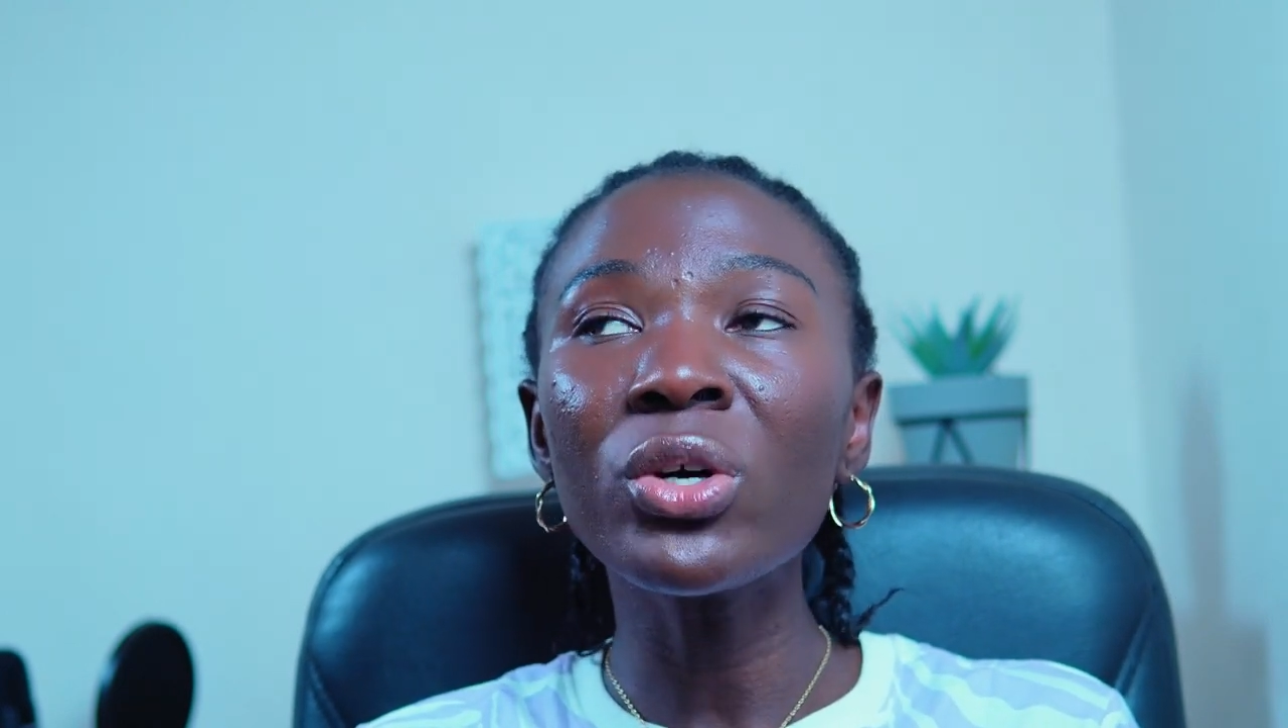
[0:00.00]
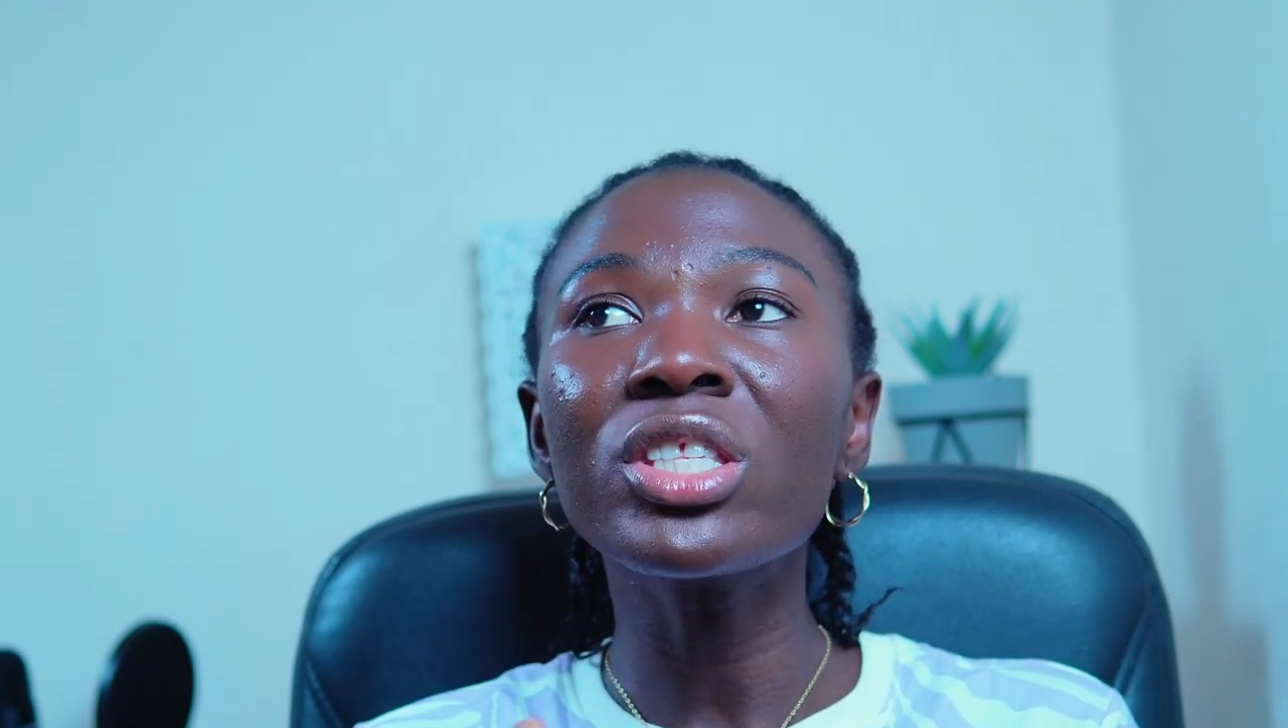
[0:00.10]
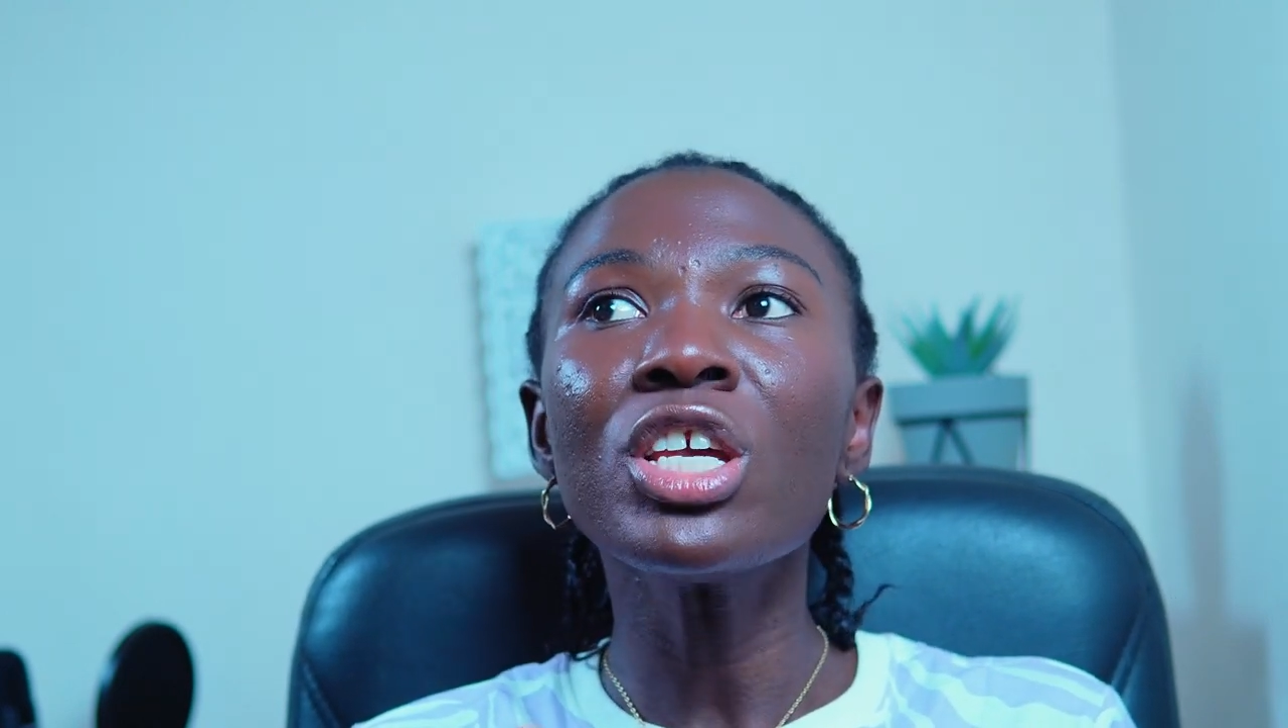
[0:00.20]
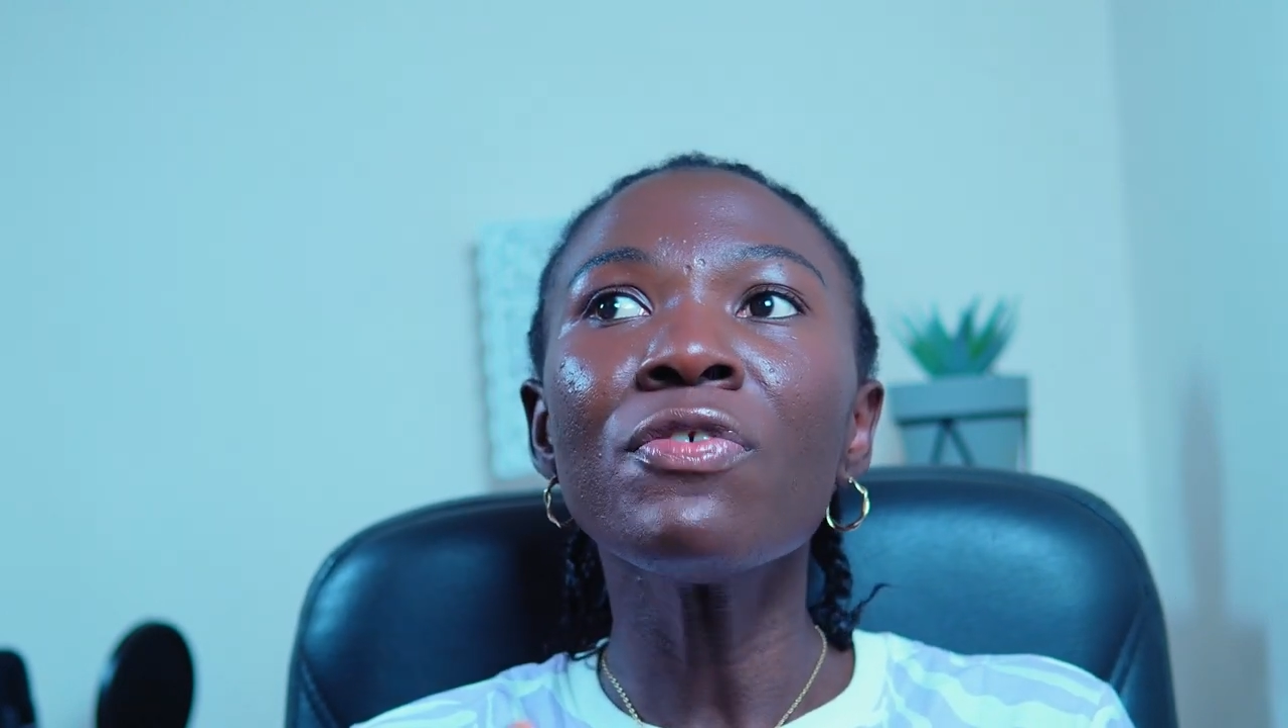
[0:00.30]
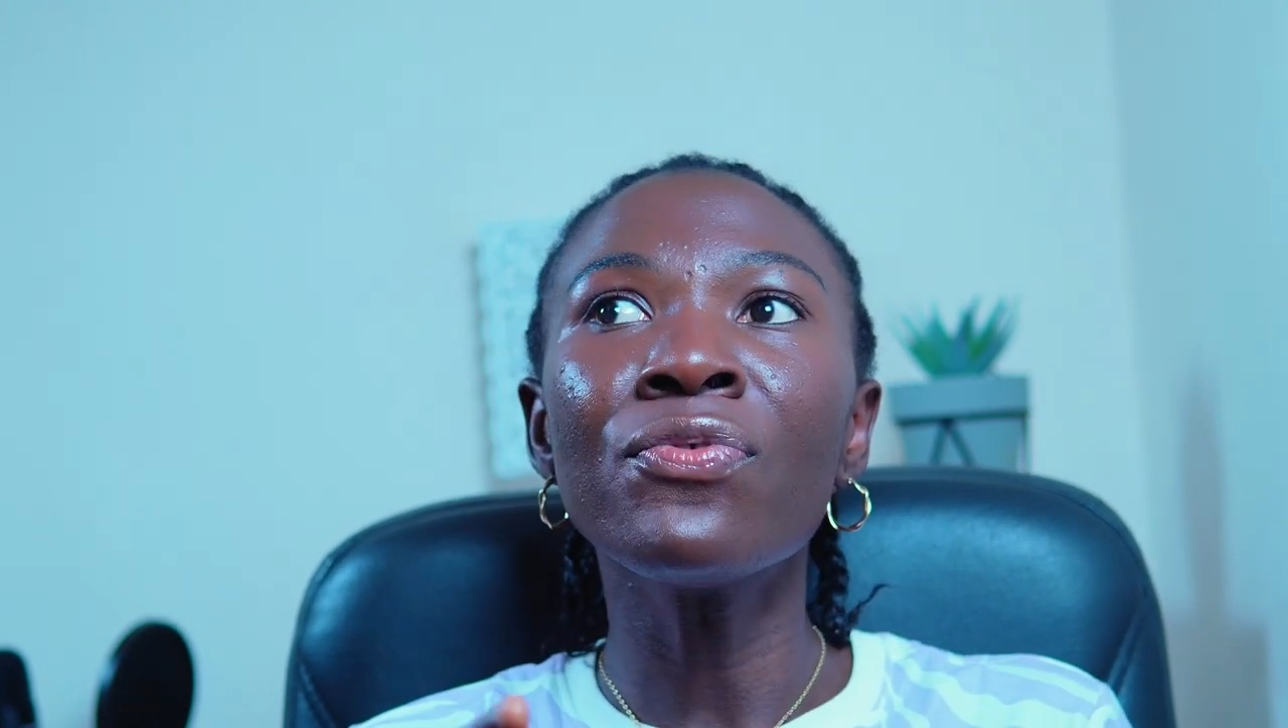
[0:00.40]

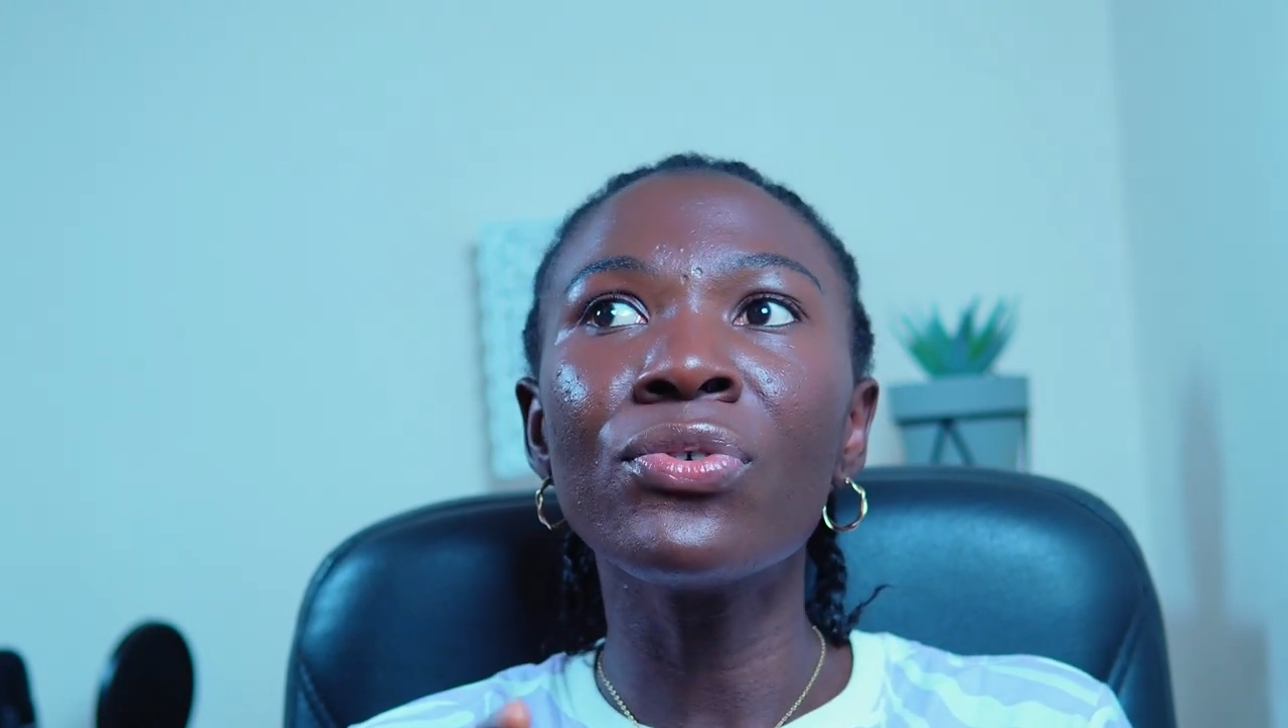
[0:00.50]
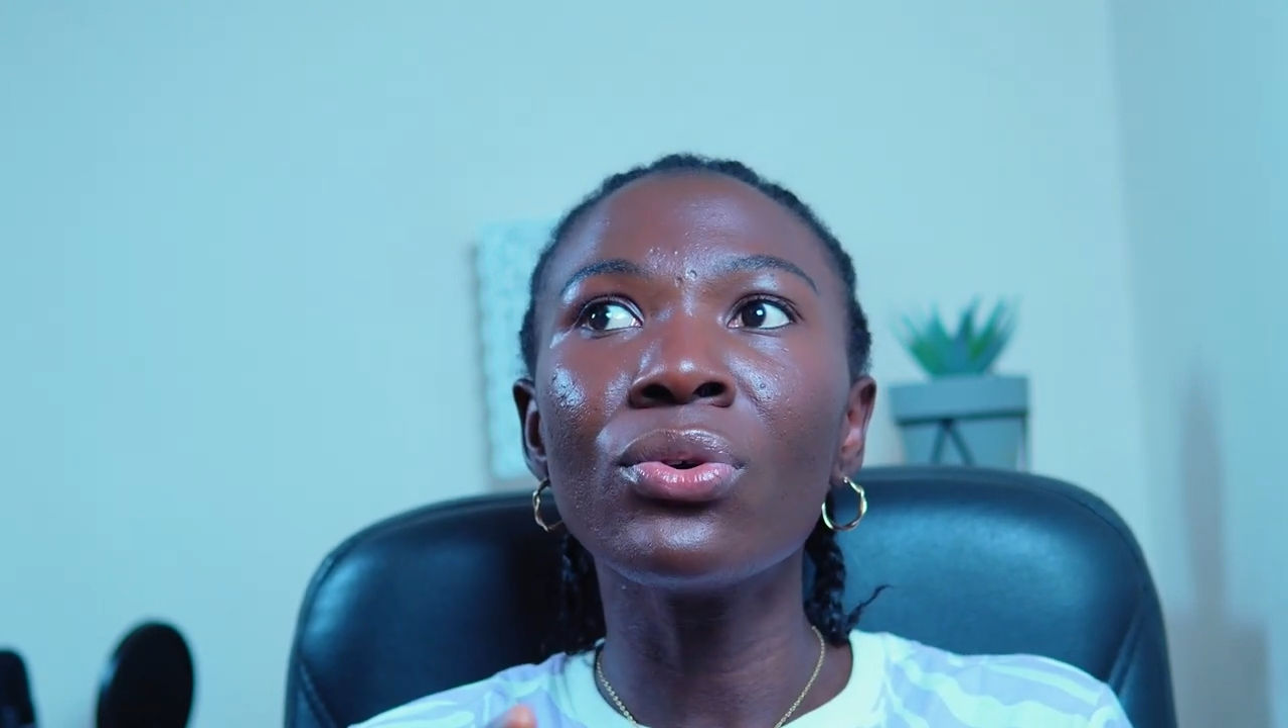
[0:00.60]
but if